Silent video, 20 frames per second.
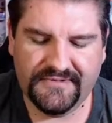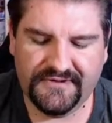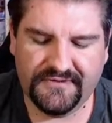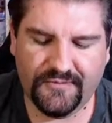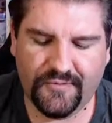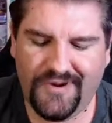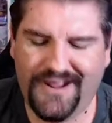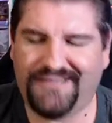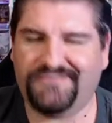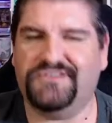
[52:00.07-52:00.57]

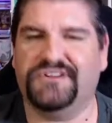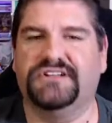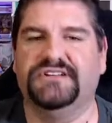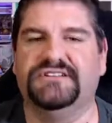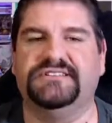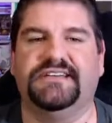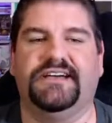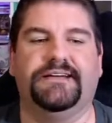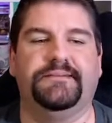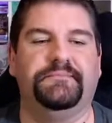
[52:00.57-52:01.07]
We're having a good
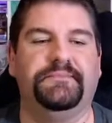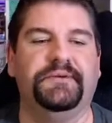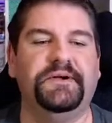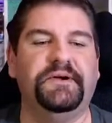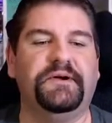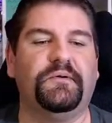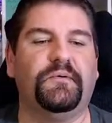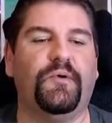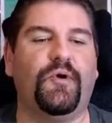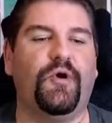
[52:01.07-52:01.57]
time.
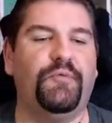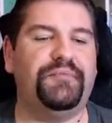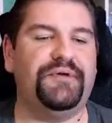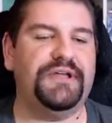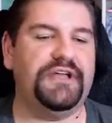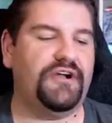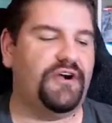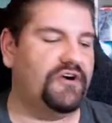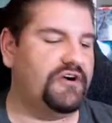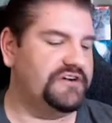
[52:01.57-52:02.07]
We're opening
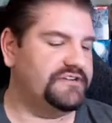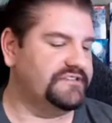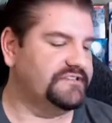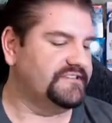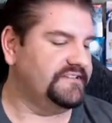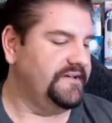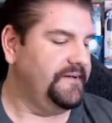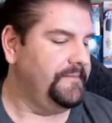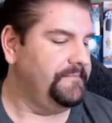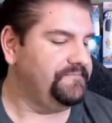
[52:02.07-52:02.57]
cards.
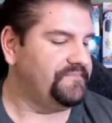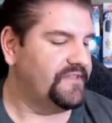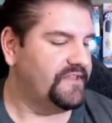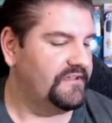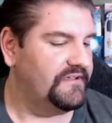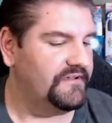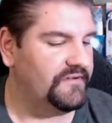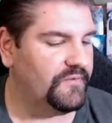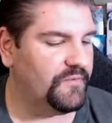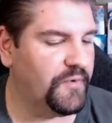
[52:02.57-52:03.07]

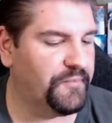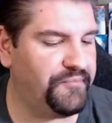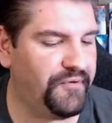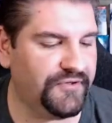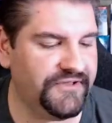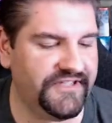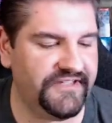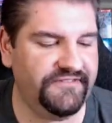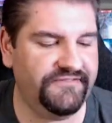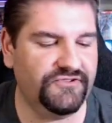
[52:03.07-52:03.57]
We're
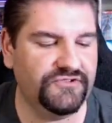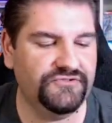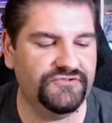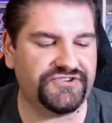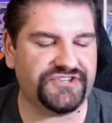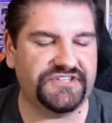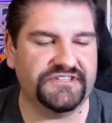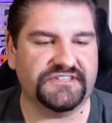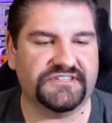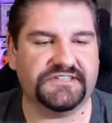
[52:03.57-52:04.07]
pulling
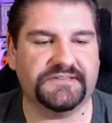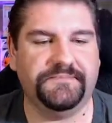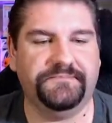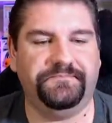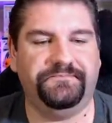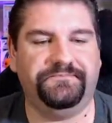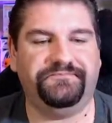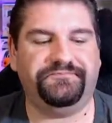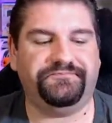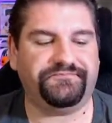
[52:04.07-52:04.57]
evolutions.
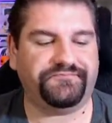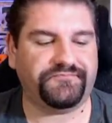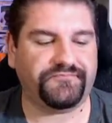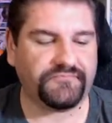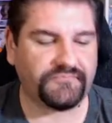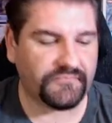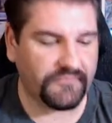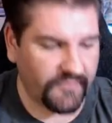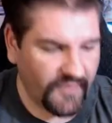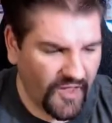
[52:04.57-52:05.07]

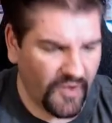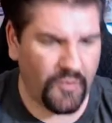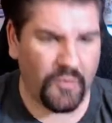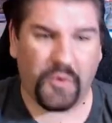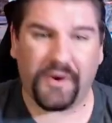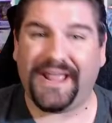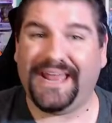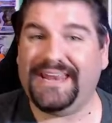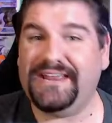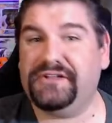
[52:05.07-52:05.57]
We're
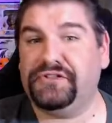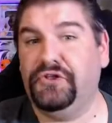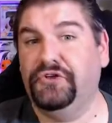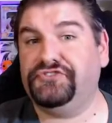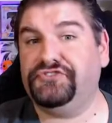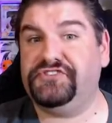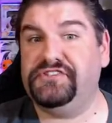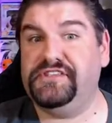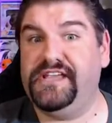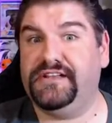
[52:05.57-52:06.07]
getting close
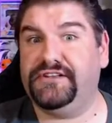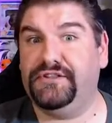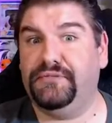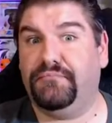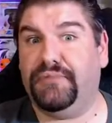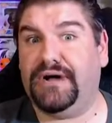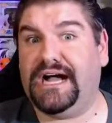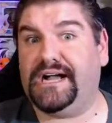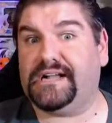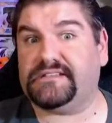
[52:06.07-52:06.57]
to the end of the
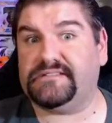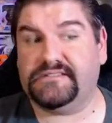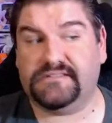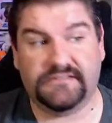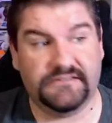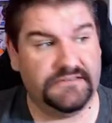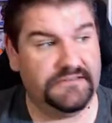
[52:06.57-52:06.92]
box.